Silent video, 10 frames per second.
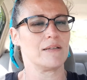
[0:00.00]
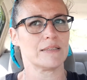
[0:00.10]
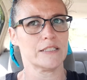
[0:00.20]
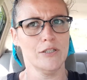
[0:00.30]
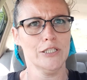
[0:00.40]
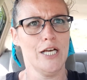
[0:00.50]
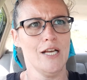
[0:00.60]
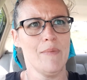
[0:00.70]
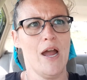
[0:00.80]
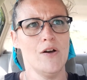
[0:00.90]
I was like, "Don't yell
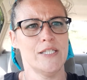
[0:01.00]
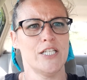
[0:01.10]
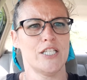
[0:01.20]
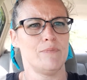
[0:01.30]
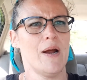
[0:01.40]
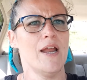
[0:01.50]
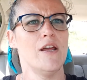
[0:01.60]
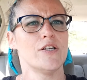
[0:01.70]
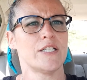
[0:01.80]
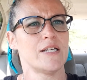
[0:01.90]
at my hostess. She's brand
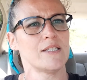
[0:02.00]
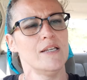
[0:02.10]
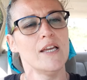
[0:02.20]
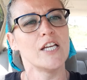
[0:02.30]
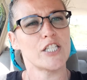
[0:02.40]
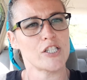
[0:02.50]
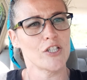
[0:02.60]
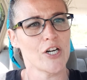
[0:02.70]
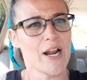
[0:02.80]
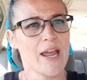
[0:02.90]
new. She doesn't. She's
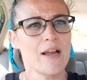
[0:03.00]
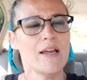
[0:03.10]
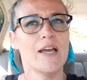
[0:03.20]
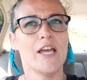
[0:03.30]
learning.